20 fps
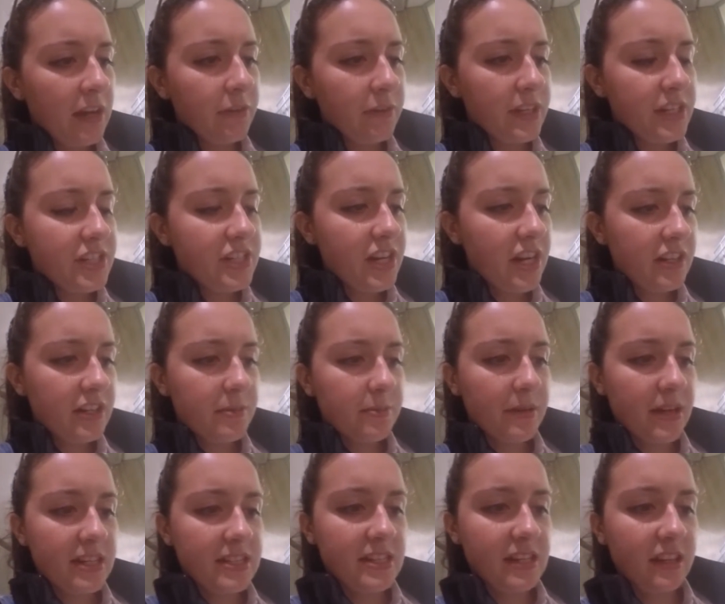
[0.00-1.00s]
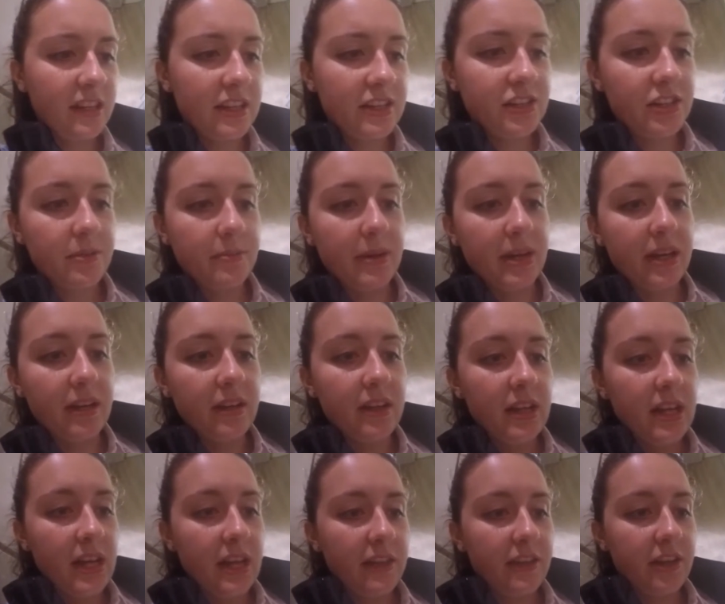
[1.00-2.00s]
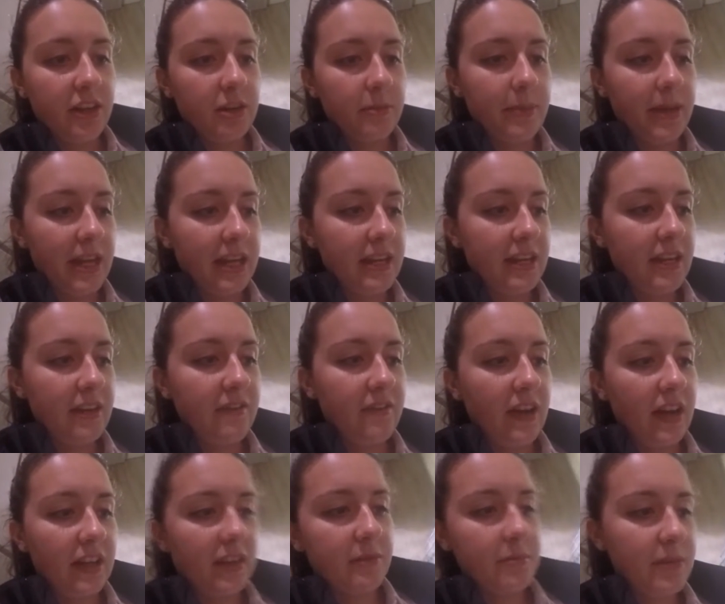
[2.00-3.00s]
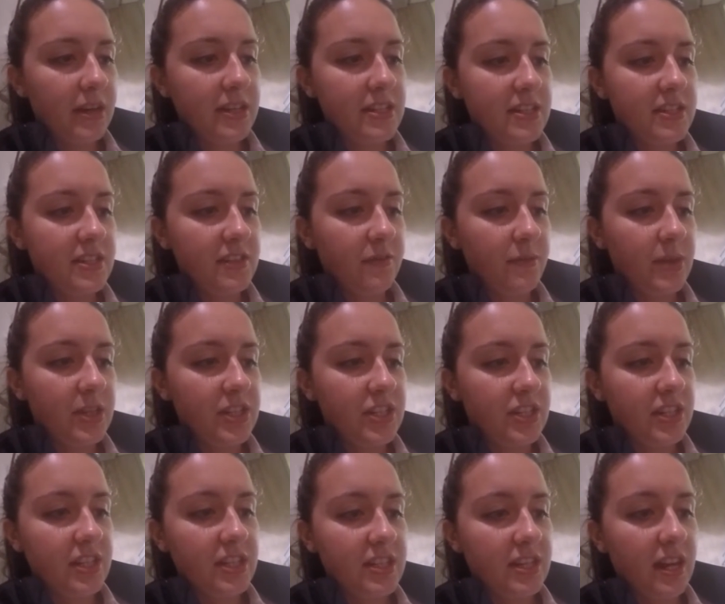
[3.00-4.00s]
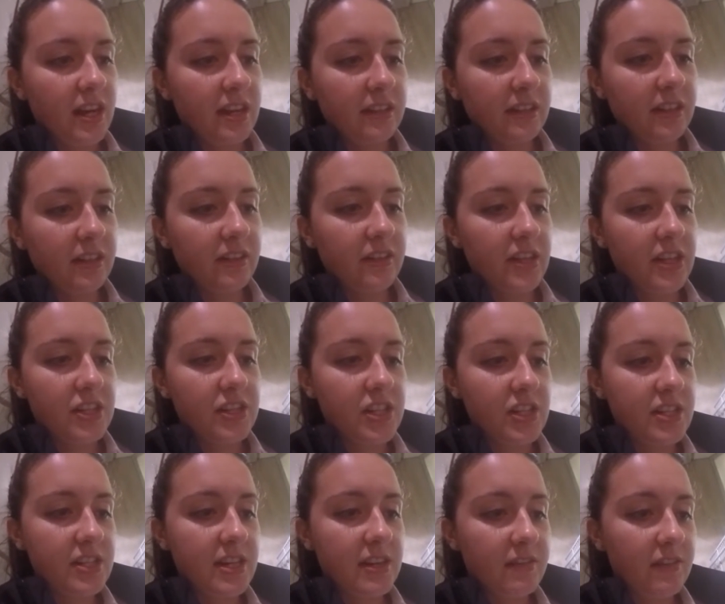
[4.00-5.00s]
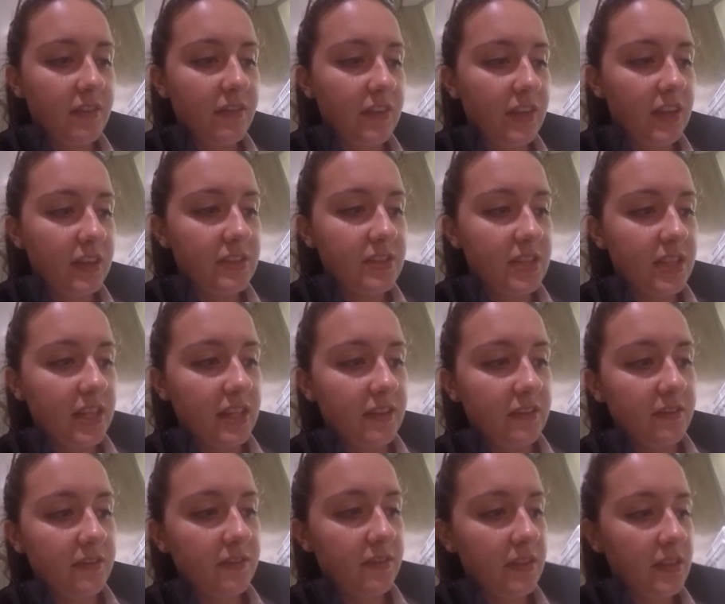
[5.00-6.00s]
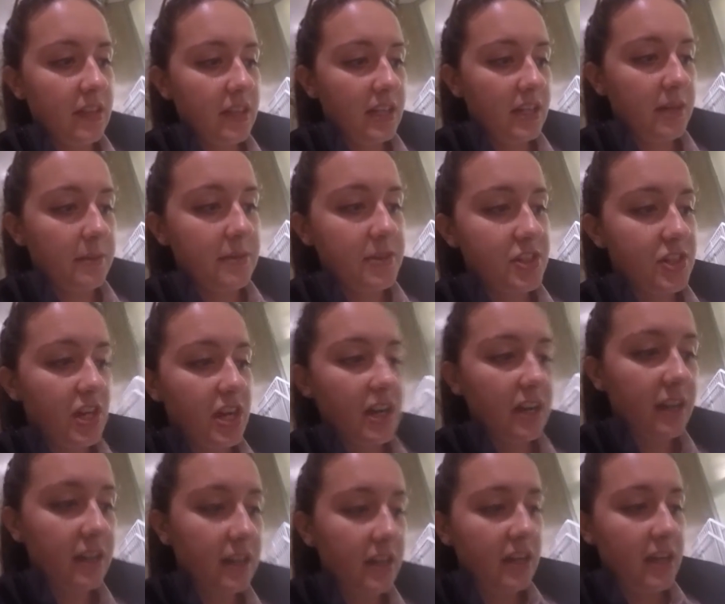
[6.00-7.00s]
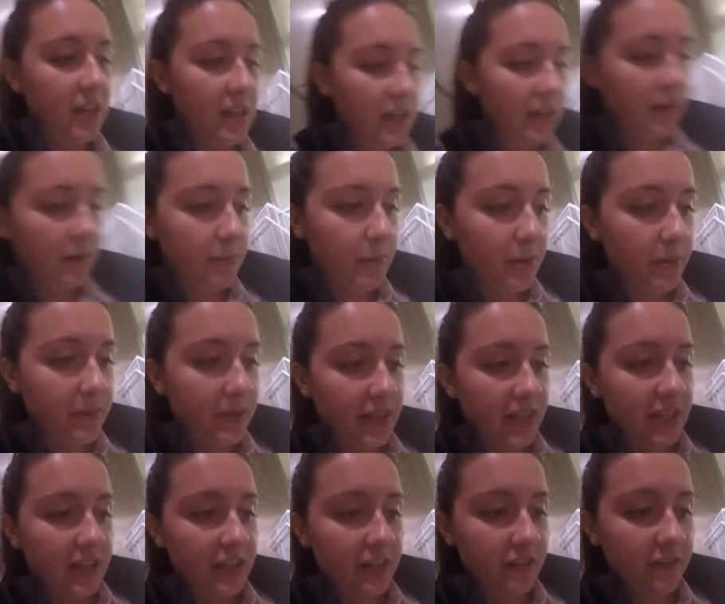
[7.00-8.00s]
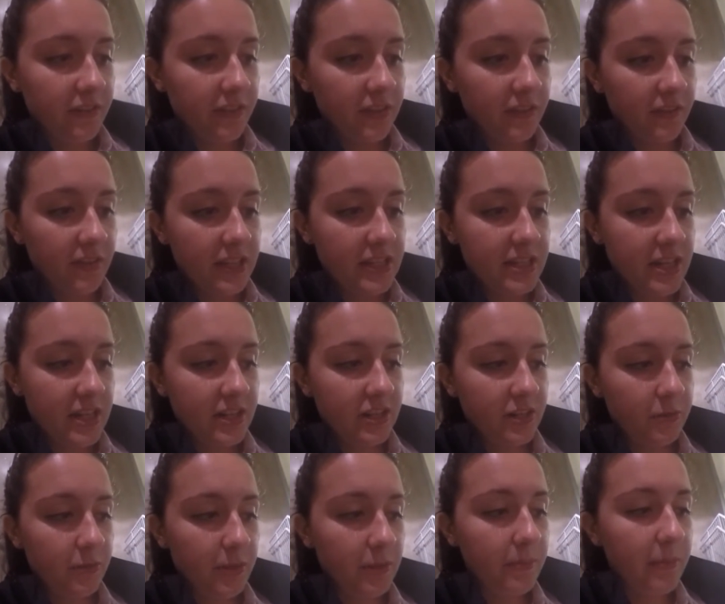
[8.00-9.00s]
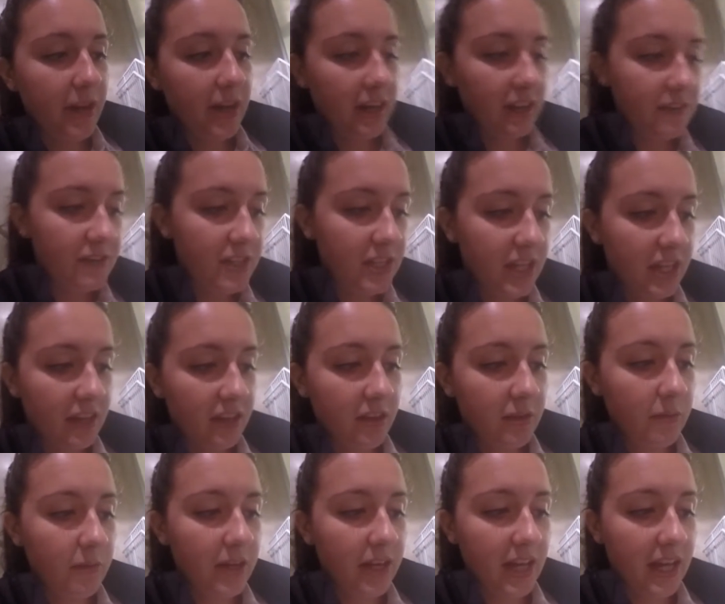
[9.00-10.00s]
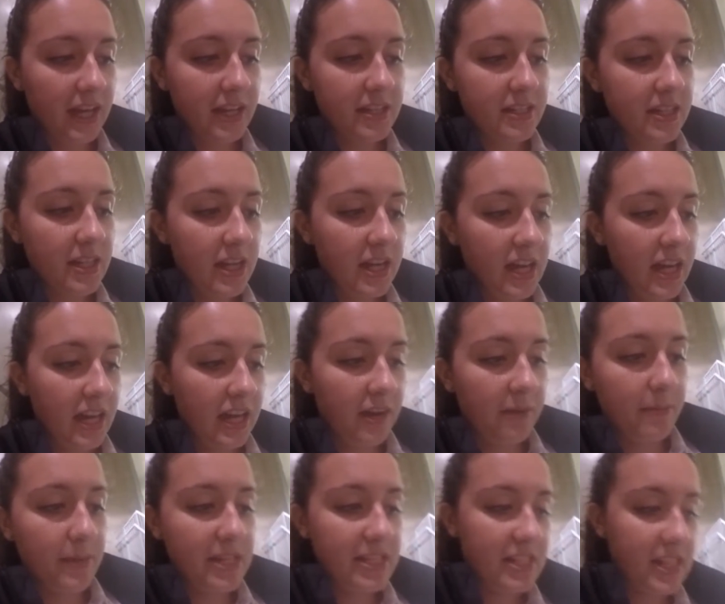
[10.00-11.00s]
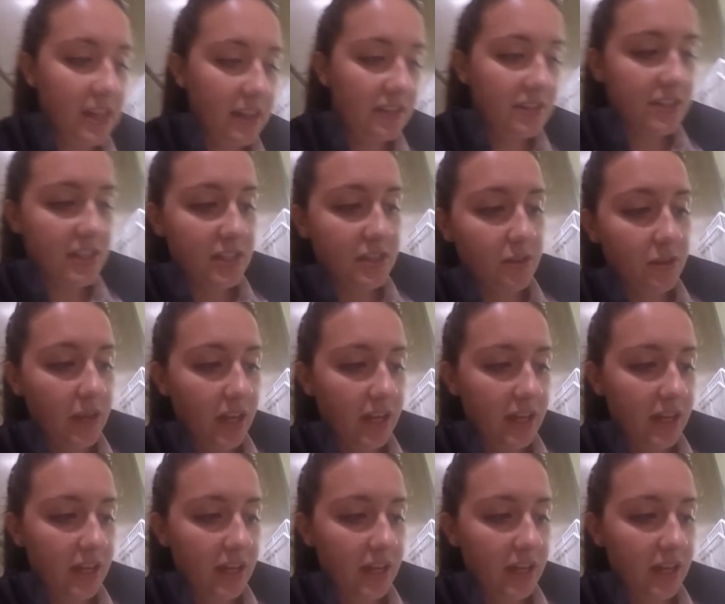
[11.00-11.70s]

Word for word: Reached out to press an electric bell, the urbane yet violent presence of which in these odd little niches never failed to give him a shock. A moment later, a few fleas entered with a bottle of tequila in one hand and a mezcal cinco